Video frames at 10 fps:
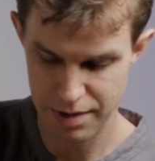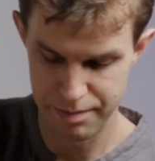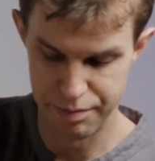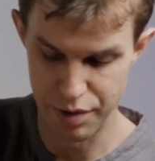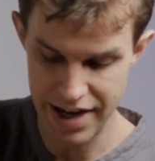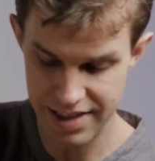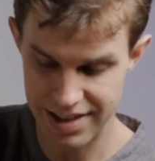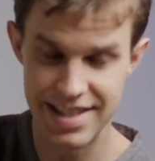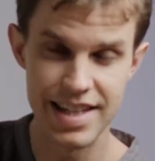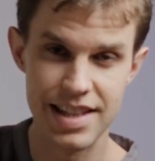break the
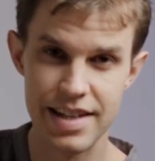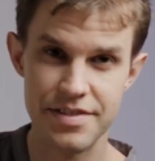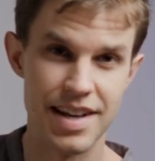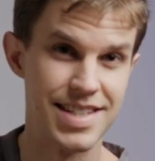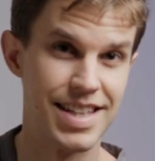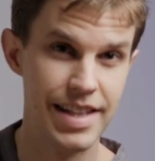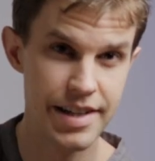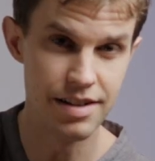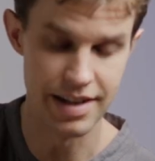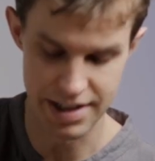tea leaves as
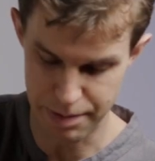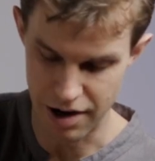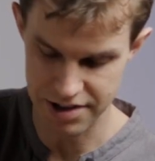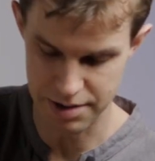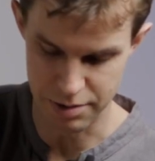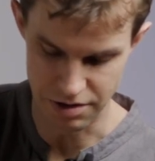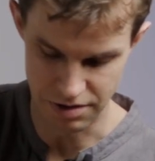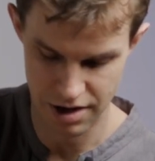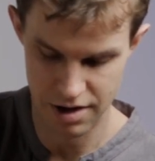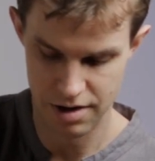little as
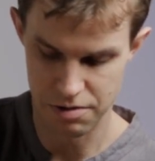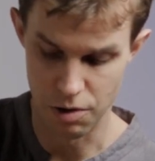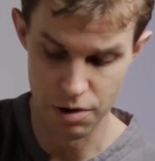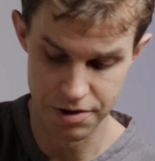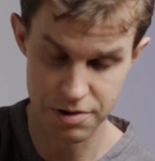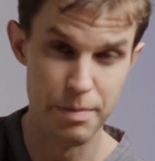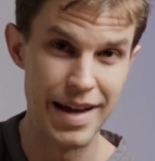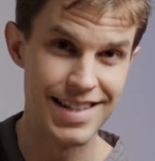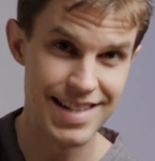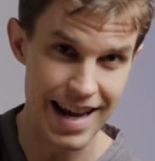possible, or to
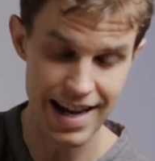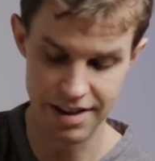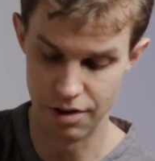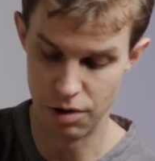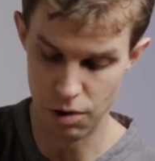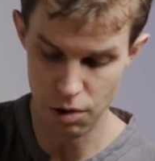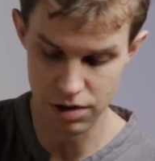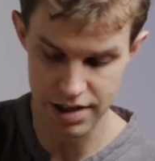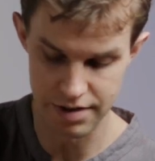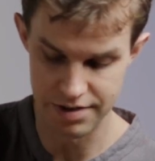maintain the whole
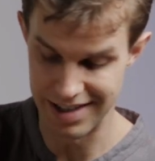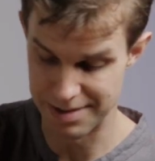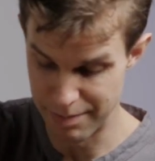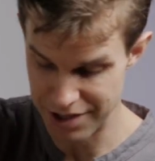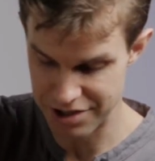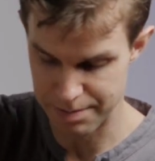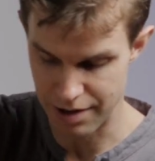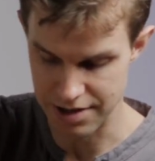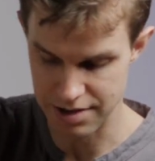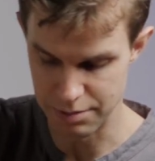leaves as much as
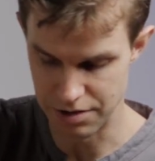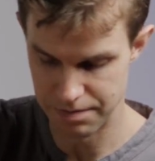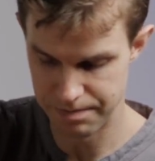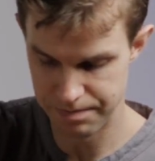possible.